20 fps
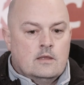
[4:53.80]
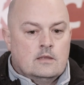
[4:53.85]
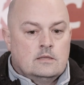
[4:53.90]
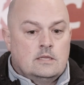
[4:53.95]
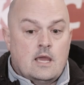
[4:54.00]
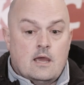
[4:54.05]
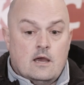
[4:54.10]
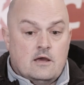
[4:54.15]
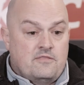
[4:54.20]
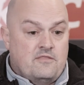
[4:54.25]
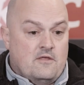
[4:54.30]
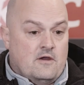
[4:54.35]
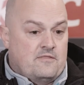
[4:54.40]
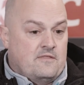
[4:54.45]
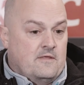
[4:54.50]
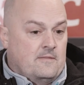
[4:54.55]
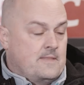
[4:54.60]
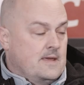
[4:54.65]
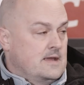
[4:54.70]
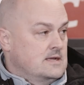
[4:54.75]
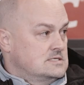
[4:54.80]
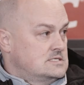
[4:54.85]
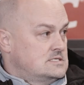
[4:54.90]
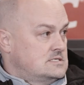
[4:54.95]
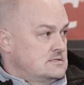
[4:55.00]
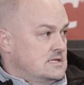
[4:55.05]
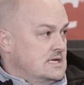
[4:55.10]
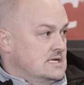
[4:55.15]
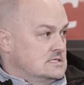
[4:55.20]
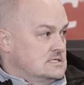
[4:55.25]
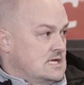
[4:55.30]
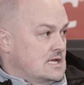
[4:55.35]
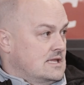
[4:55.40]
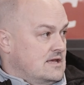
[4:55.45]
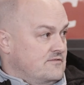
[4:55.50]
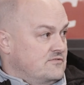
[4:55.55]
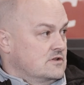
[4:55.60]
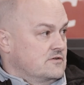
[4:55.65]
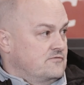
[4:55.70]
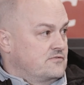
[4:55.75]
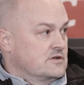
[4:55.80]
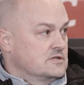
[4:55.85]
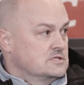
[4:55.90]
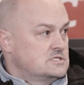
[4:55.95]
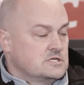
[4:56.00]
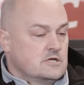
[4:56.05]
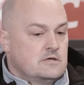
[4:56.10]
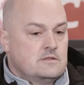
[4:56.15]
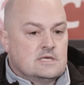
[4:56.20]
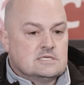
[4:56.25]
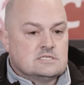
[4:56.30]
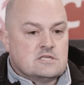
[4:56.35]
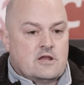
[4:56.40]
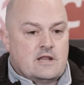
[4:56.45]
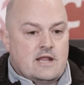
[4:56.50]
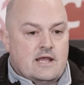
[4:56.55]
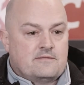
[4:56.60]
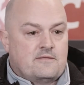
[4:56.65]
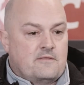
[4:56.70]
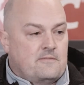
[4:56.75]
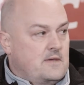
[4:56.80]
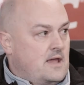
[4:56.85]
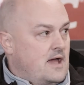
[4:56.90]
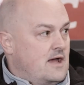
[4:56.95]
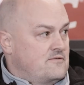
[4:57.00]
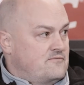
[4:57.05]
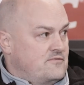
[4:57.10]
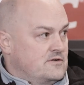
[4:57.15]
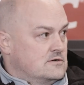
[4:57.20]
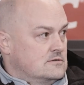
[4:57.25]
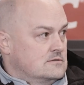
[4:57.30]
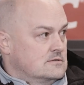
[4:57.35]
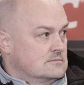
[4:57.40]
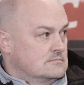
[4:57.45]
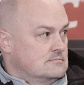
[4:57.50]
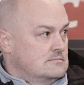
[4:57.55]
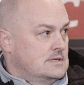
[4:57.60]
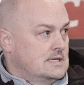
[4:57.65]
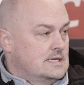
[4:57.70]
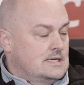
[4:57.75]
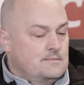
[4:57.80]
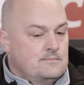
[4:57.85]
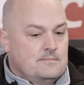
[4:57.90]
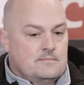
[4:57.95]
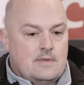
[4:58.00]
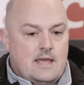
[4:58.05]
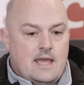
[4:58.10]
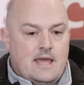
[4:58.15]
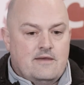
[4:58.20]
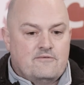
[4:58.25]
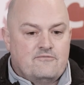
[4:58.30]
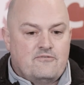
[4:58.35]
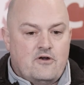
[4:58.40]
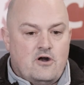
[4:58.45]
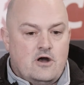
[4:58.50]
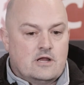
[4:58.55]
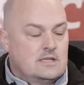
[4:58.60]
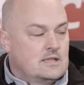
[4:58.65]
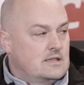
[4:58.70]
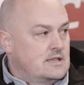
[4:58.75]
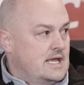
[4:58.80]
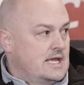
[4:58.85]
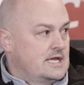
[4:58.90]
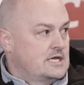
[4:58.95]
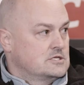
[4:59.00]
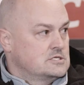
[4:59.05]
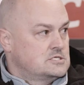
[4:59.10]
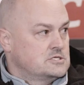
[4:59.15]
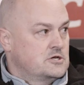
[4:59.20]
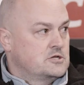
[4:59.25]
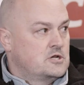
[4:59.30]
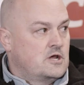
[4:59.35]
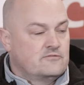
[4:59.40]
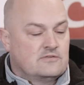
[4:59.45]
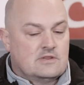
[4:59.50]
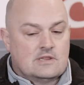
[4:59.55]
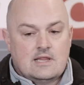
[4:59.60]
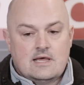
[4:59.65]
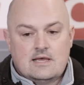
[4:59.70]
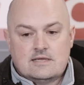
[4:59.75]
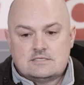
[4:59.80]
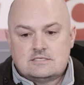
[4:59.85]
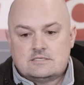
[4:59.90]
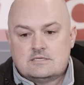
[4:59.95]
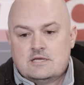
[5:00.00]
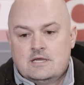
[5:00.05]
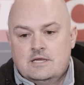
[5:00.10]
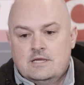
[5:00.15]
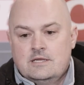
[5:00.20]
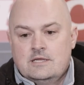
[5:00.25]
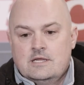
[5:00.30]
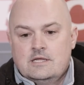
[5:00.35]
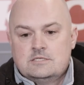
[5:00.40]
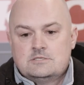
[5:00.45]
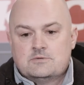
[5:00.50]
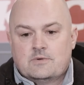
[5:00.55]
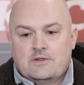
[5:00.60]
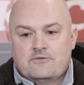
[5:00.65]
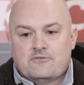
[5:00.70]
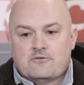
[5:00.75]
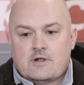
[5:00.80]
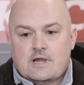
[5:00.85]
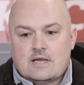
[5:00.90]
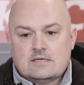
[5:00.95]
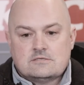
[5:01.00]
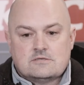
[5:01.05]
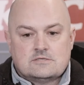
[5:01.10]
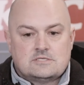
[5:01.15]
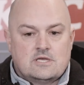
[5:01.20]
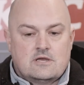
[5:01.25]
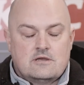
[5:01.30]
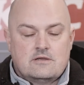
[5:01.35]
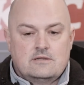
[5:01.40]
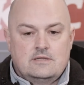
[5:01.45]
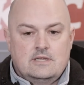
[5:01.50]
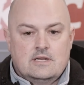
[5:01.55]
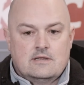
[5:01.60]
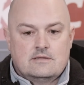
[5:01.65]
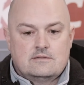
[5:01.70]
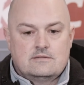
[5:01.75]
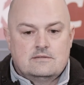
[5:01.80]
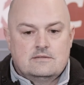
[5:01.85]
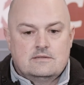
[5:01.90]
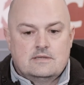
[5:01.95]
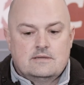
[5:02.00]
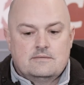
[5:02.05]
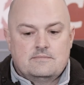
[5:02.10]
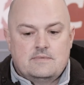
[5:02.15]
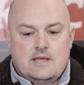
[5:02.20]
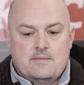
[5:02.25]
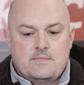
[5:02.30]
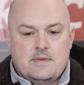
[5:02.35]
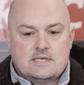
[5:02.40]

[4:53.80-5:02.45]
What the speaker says: Yeah, I think there's a level of concern. There's no doubt that the AFL have heightened their concern over the last 24 hours or so, you know, their